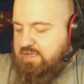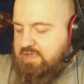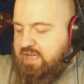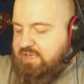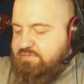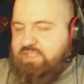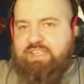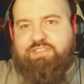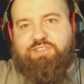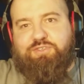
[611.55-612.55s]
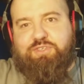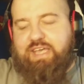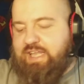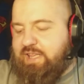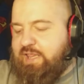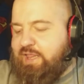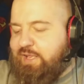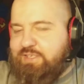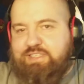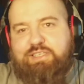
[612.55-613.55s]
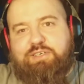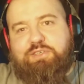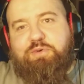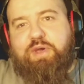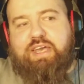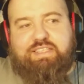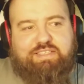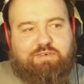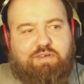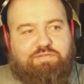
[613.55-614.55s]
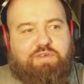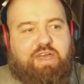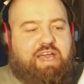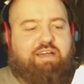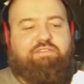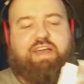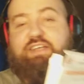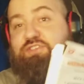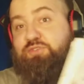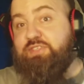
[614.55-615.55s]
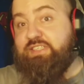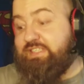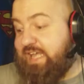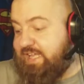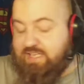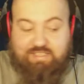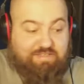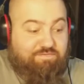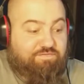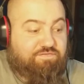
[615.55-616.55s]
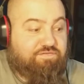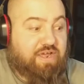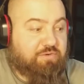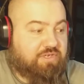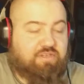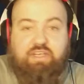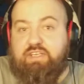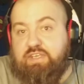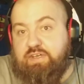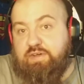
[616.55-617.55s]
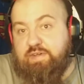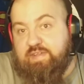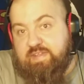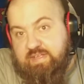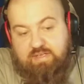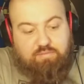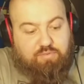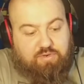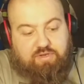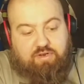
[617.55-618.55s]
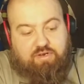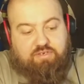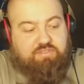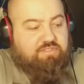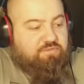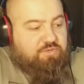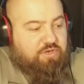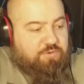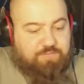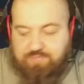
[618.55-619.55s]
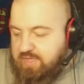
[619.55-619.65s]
kind of tend to get lost along the way. So if you have extras, that is a very good idea by Archon Studio.